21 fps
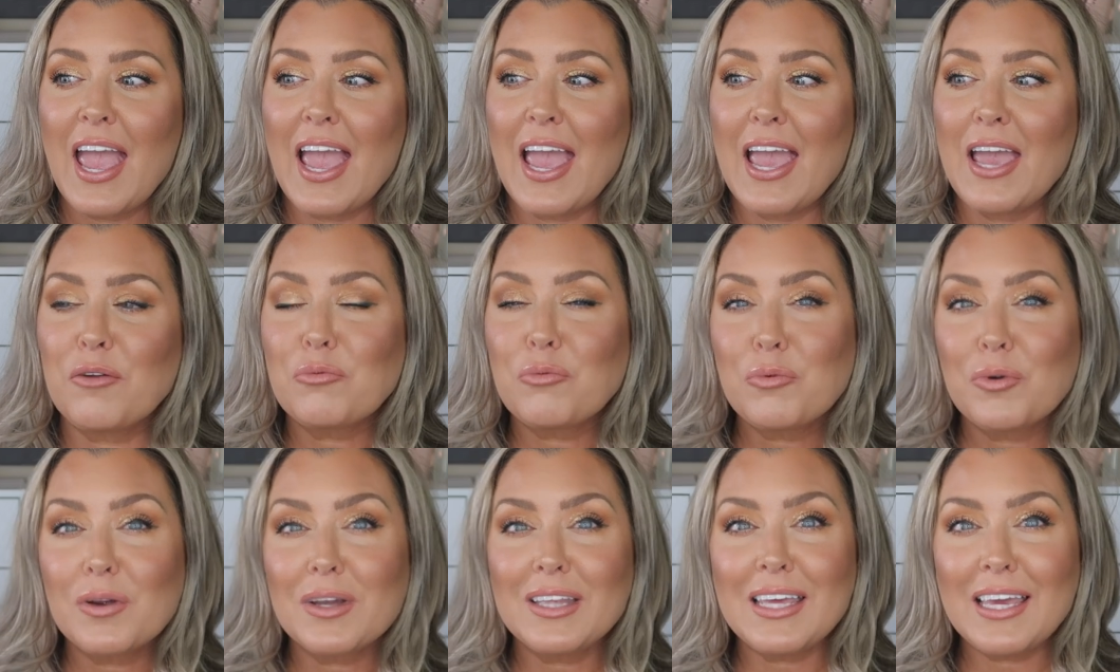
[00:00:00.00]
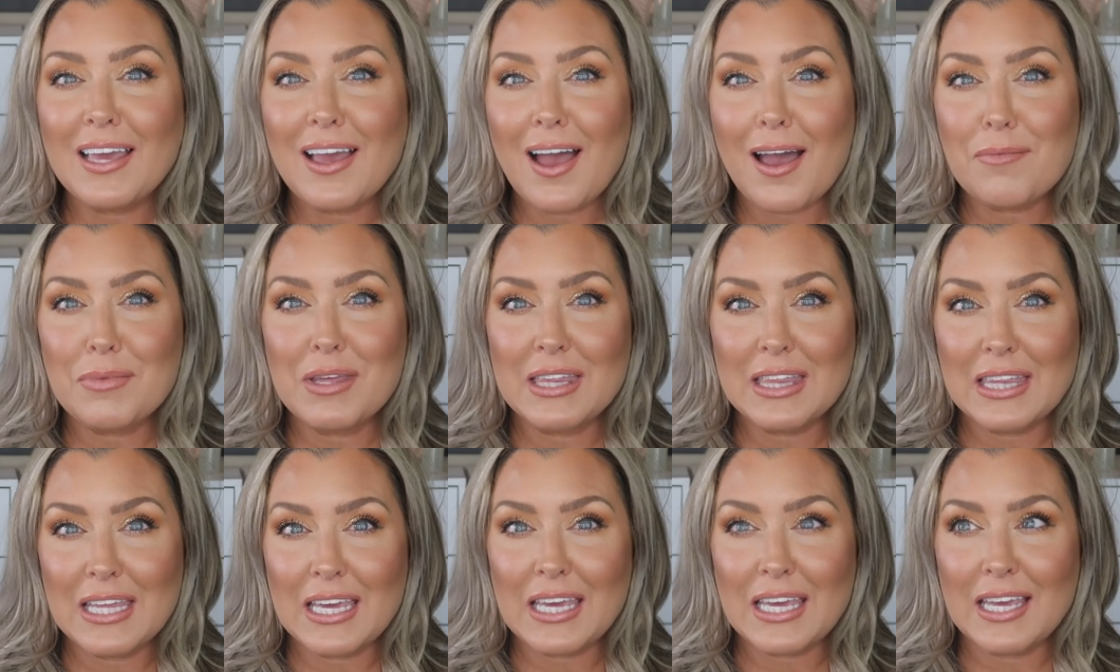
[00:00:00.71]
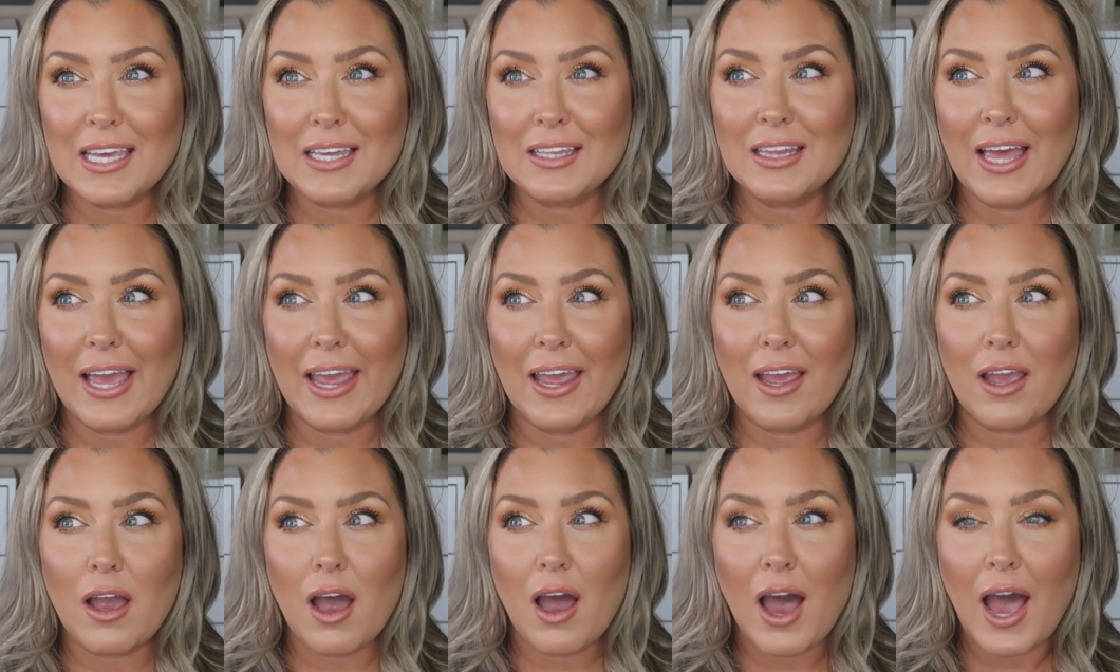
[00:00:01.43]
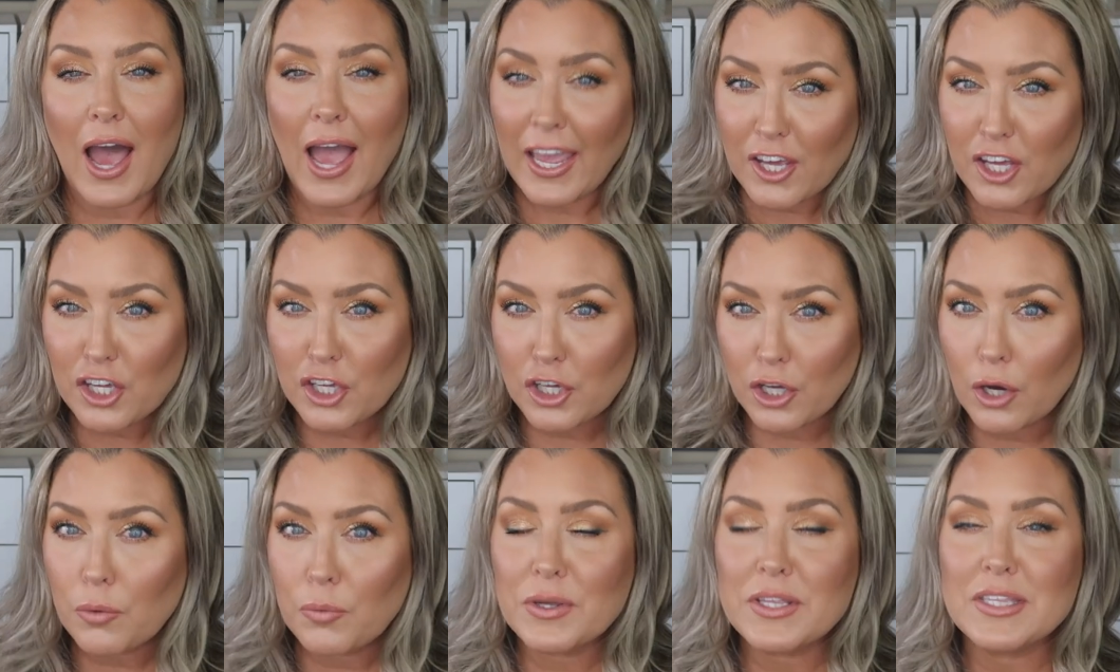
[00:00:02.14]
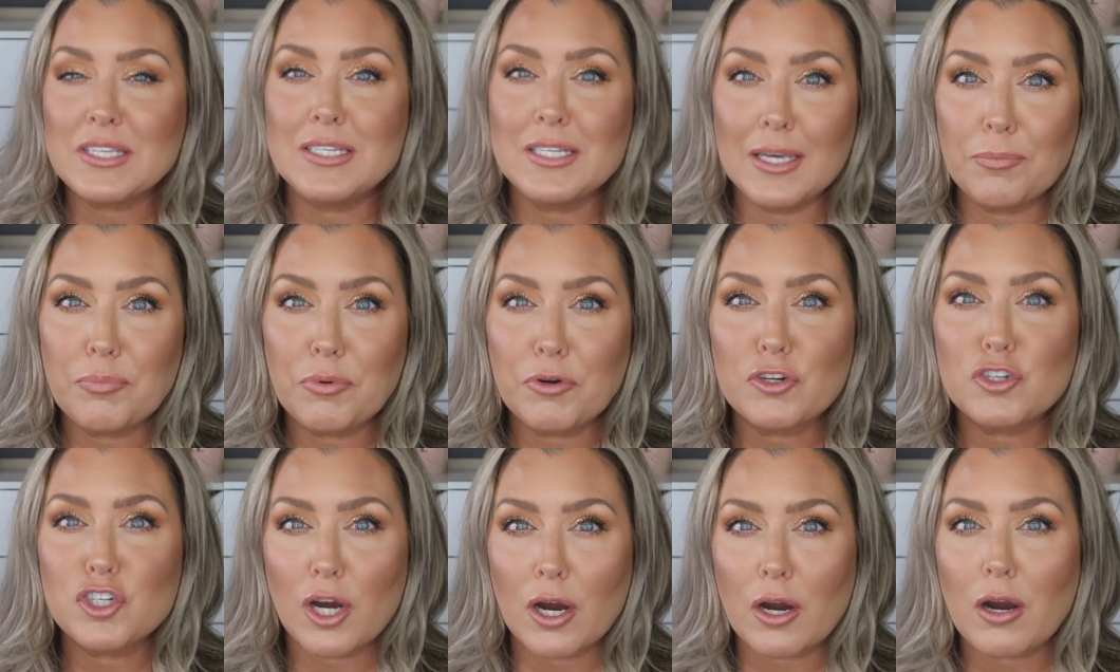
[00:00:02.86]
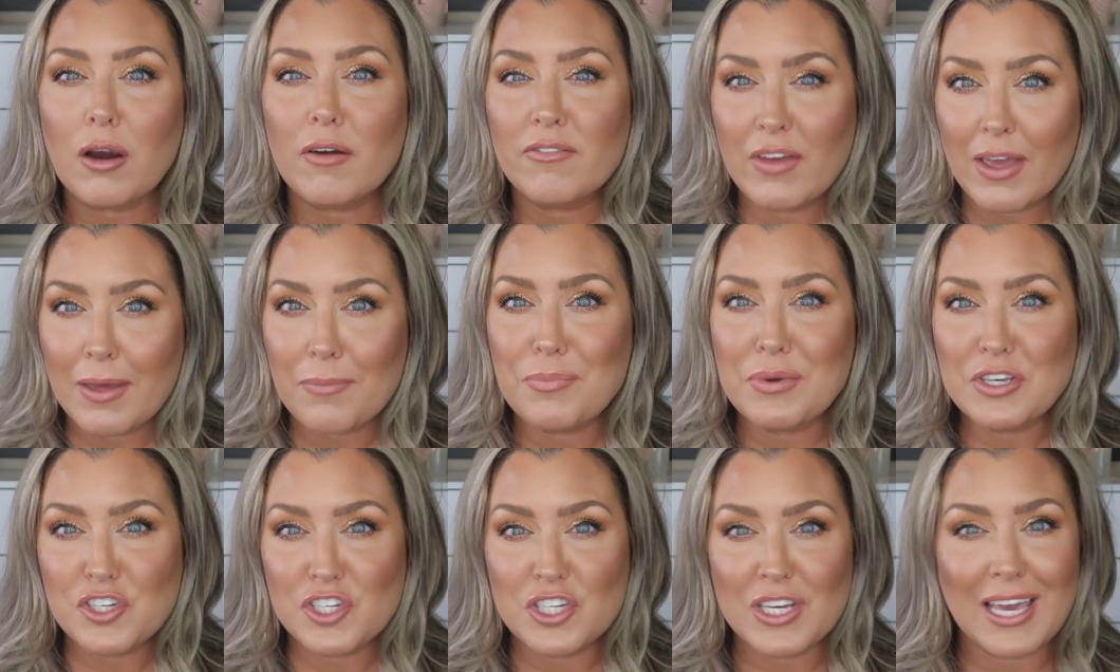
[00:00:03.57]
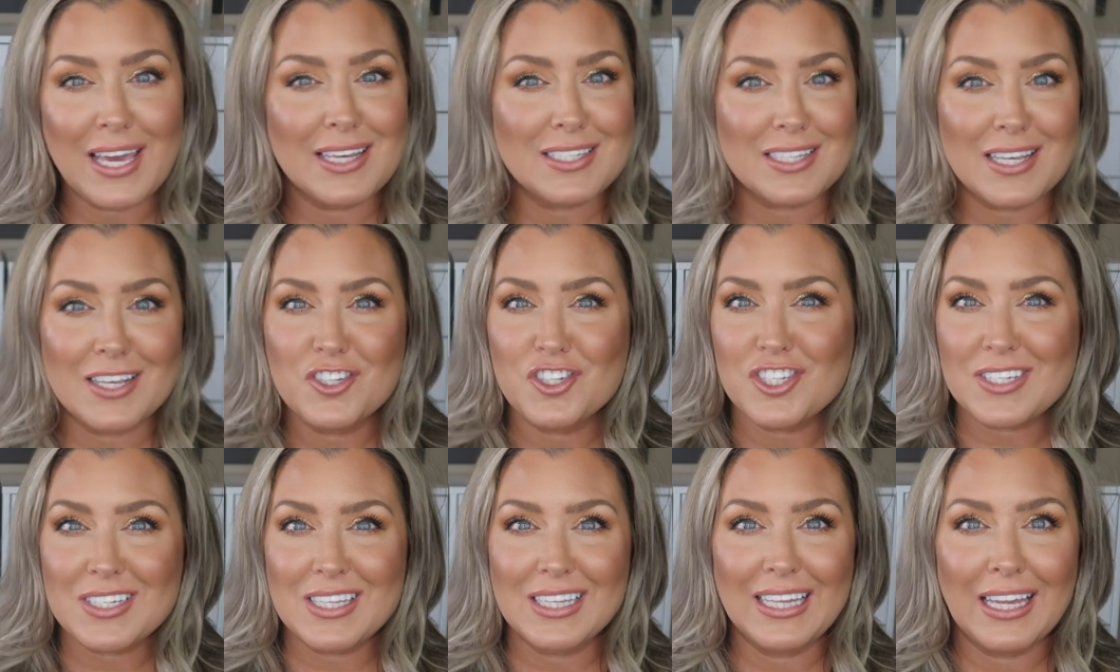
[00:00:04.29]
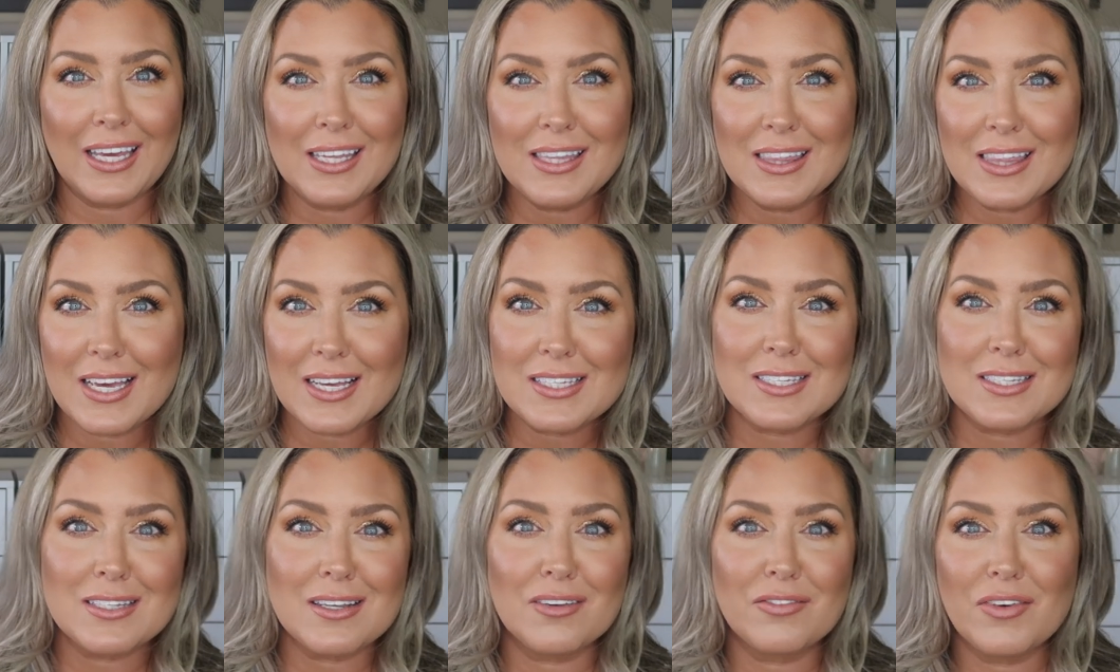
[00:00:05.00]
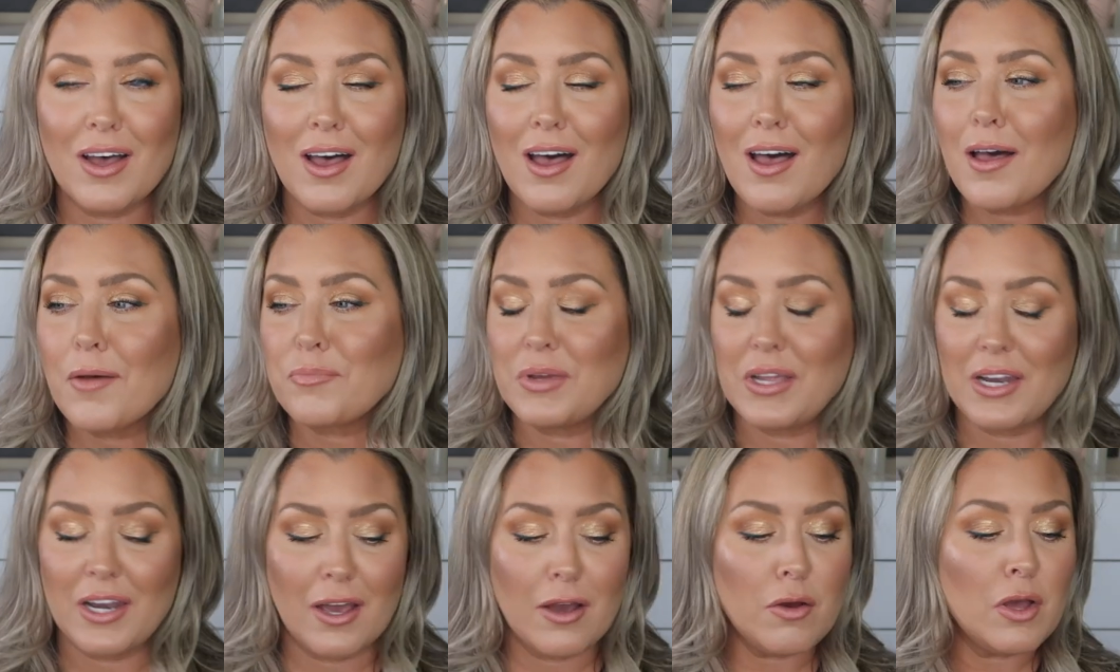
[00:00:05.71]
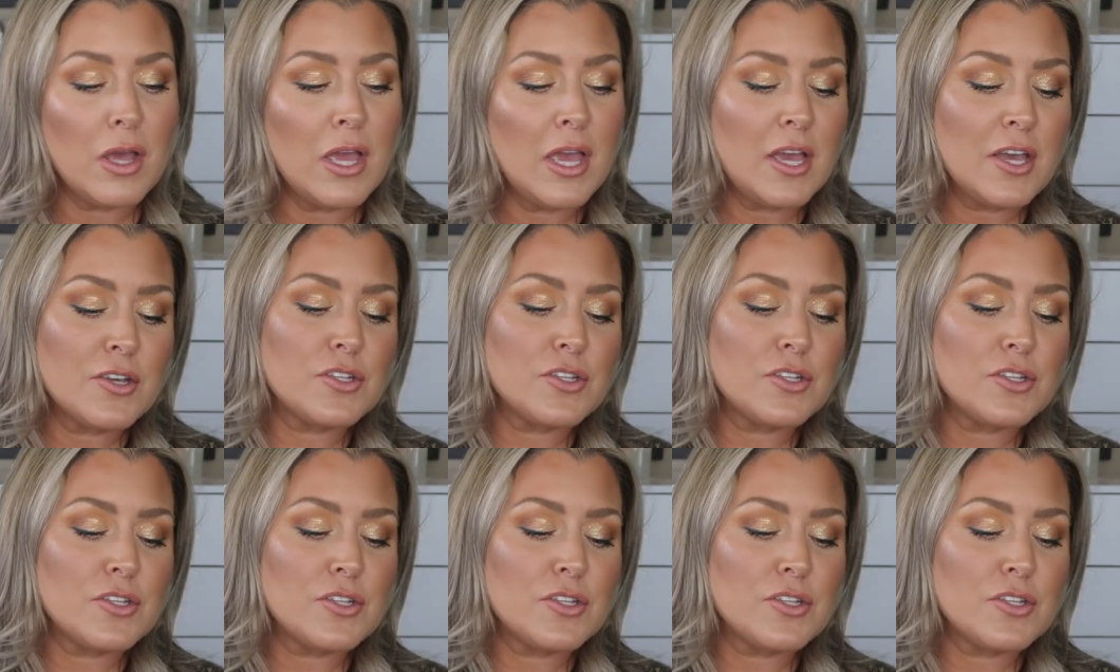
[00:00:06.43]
it really got me thinking like I could go with deeper, darker, vampy shades and just lighten that stuff up, you know?